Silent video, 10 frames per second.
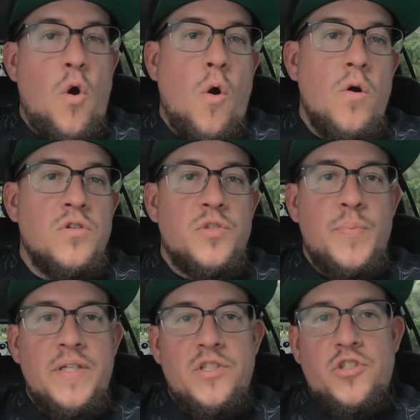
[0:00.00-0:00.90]
cars
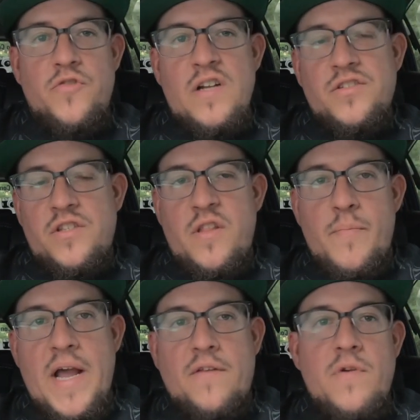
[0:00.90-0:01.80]
being stretched in the
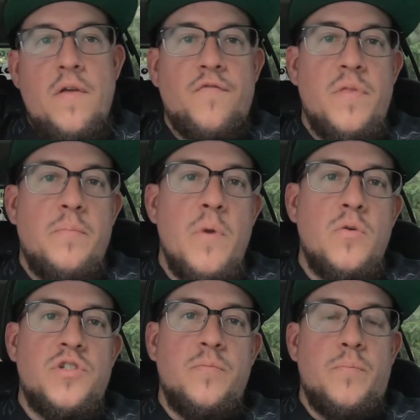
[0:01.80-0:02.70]
background from the
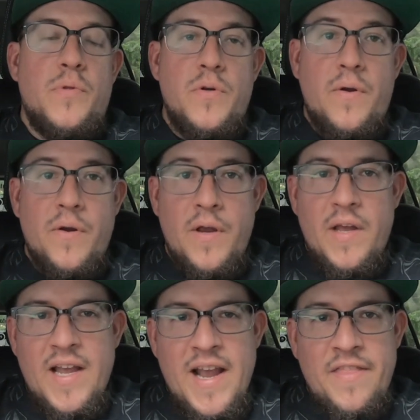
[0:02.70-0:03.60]
motion blur,
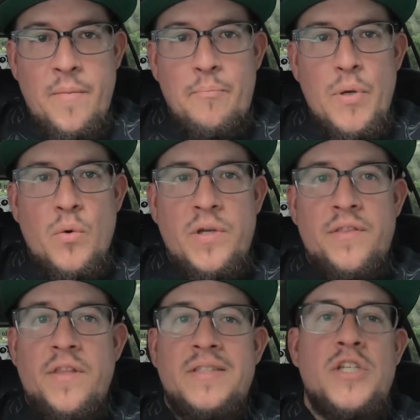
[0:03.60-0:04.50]
and the
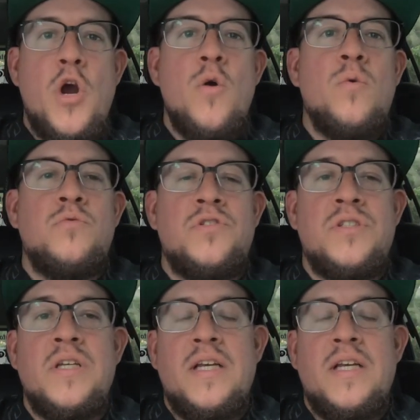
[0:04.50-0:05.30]
building, the tones.